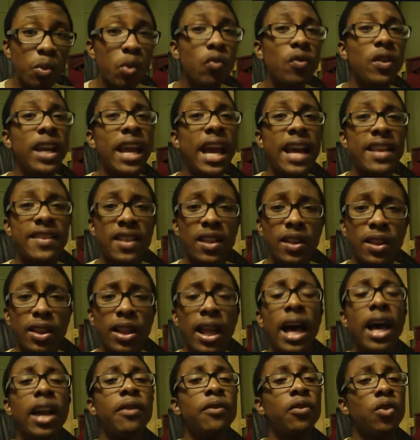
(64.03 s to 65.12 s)
movie has a
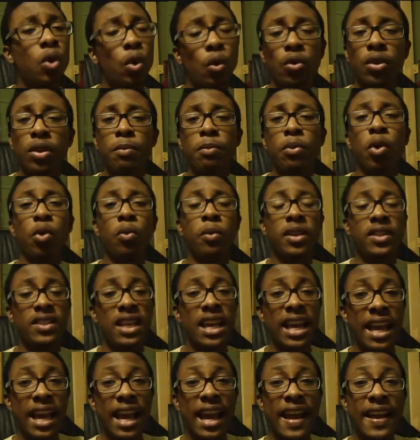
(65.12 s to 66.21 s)
lot of golden moments.
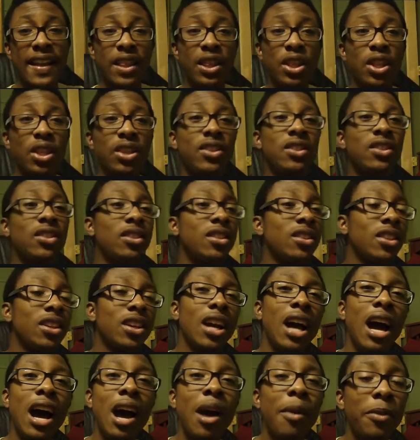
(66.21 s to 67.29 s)
And the
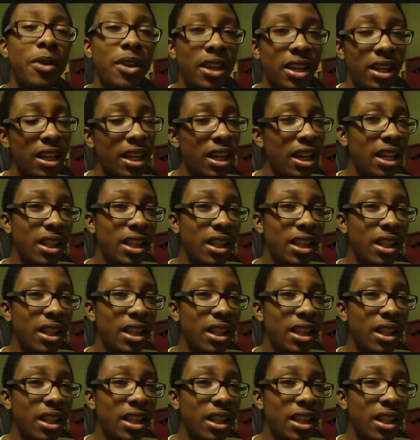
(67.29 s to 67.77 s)
comedic